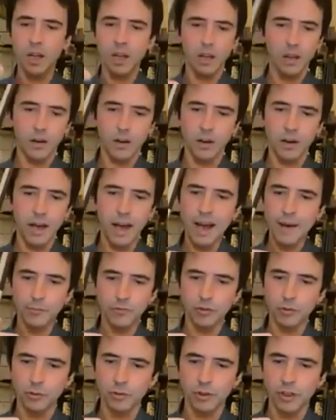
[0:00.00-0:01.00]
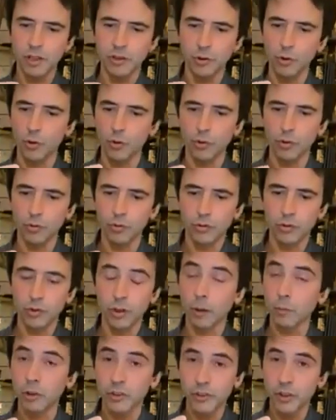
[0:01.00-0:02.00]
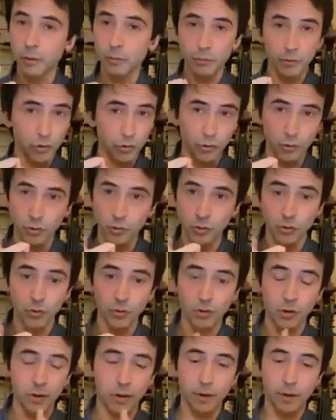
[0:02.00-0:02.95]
Absolutely no double stop, no